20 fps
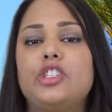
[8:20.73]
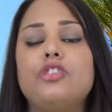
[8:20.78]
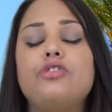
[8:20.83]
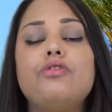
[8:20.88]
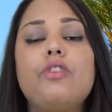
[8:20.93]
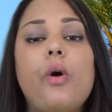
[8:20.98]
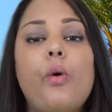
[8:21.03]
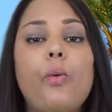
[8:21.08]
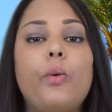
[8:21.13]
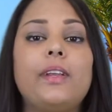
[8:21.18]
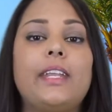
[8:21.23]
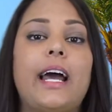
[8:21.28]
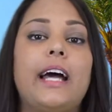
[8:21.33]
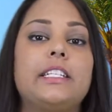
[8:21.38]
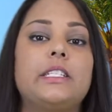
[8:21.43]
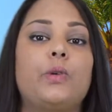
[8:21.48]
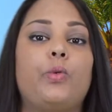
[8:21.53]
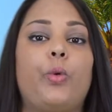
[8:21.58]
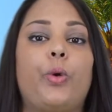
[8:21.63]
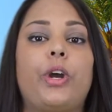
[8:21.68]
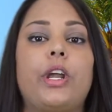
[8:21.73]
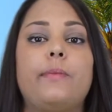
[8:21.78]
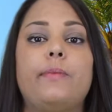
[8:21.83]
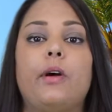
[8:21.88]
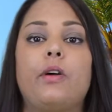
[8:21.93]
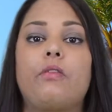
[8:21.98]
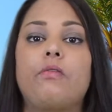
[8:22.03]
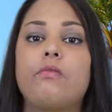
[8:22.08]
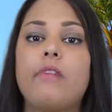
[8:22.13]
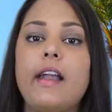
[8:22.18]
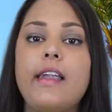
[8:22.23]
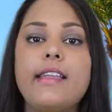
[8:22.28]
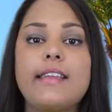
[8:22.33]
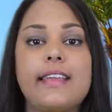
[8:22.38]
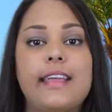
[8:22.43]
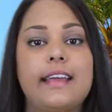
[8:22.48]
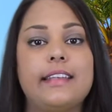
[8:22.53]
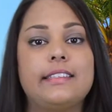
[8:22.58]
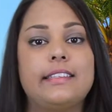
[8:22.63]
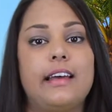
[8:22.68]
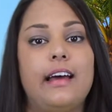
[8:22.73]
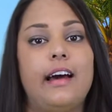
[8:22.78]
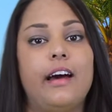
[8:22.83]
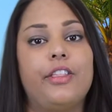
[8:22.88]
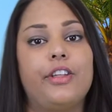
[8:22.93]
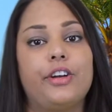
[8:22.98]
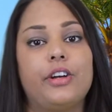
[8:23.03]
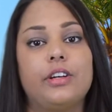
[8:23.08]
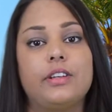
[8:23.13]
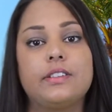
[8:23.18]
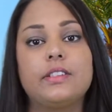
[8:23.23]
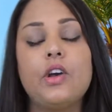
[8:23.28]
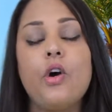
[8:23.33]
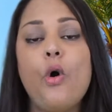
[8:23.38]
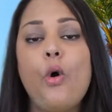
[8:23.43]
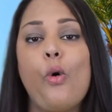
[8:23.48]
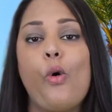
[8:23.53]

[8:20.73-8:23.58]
No one had to worry about running into others